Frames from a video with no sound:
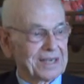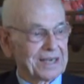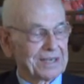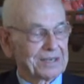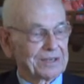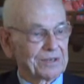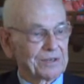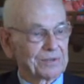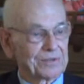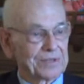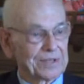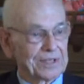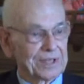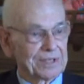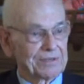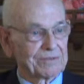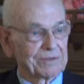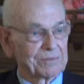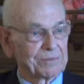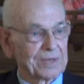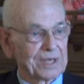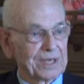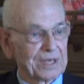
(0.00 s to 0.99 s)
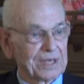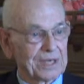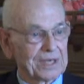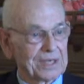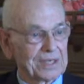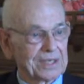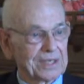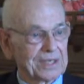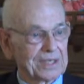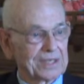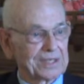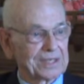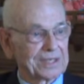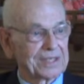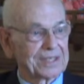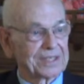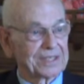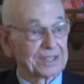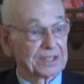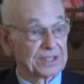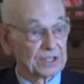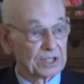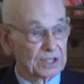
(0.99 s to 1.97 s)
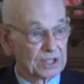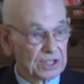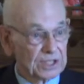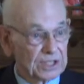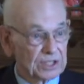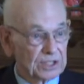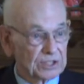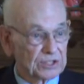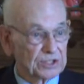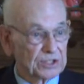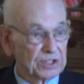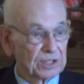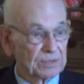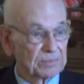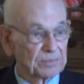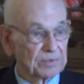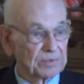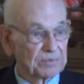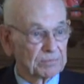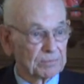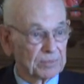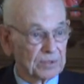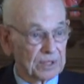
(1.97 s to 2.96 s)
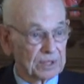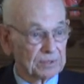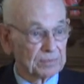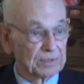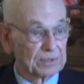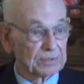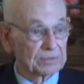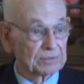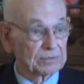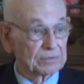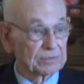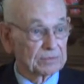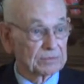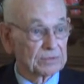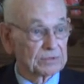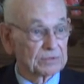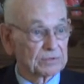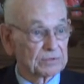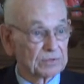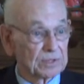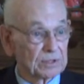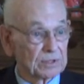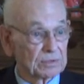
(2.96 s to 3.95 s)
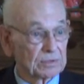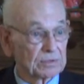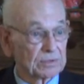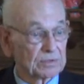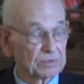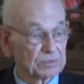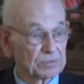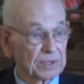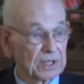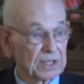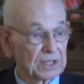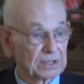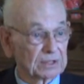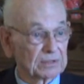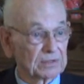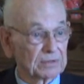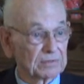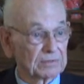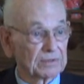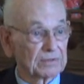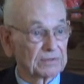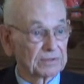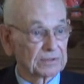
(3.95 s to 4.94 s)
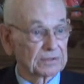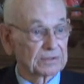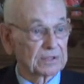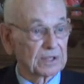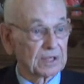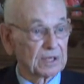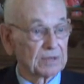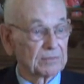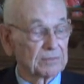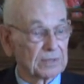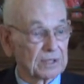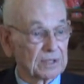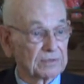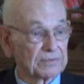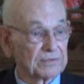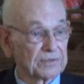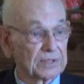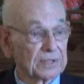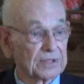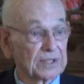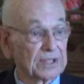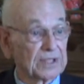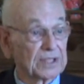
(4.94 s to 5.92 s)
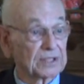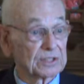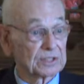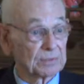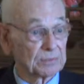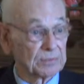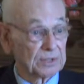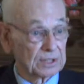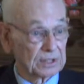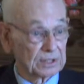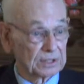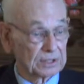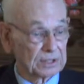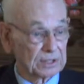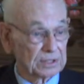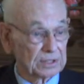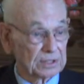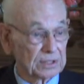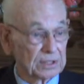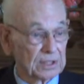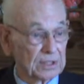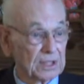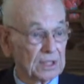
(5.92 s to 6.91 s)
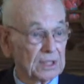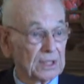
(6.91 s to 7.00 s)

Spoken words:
I know that everybody, the leadership of Bremen was real respectful of Tom Murphy and his abilities